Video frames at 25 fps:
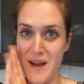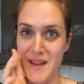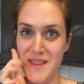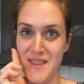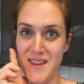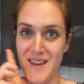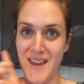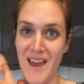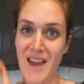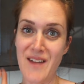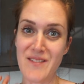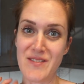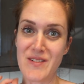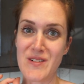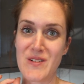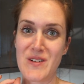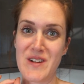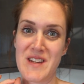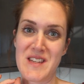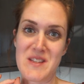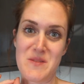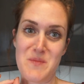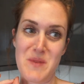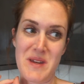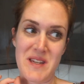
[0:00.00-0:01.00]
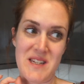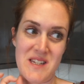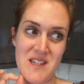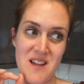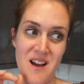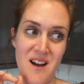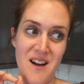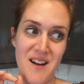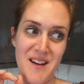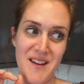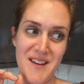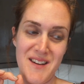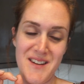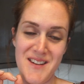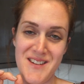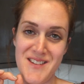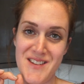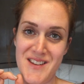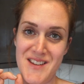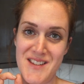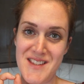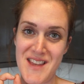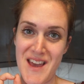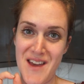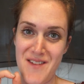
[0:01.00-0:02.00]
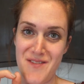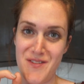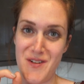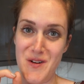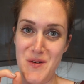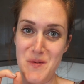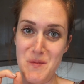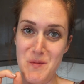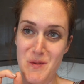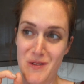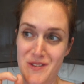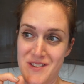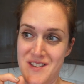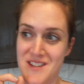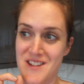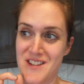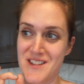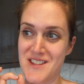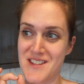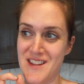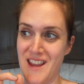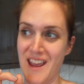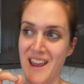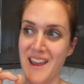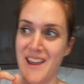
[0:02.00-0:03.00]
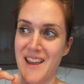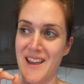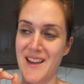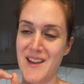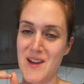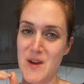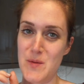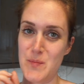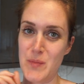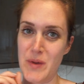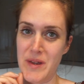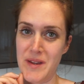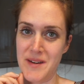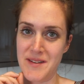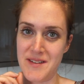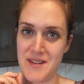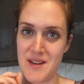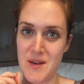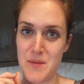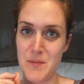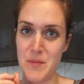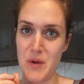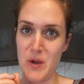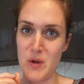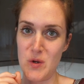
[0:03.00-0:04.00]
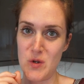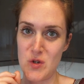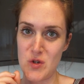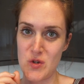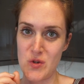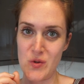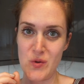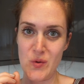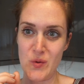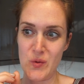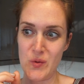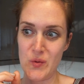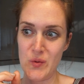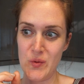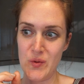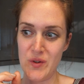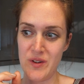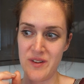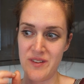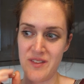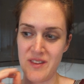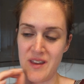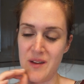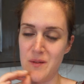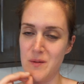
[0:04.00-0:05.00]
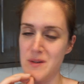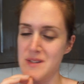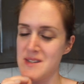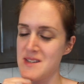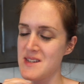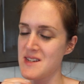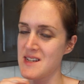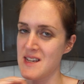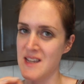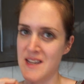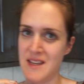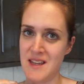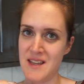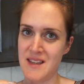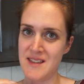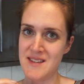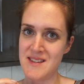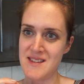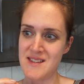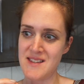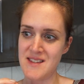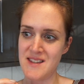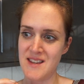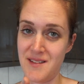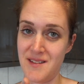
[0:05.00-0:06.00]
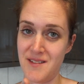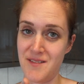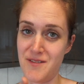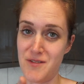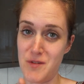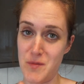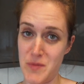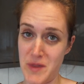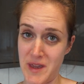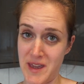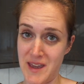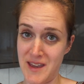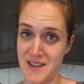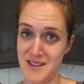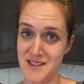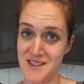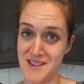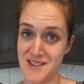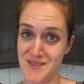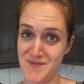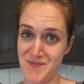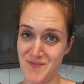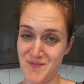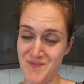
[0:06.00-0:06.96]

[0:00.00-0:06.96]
think everyone is a bit tired because everyone was just getting a bit emotional. There was tears from the kids.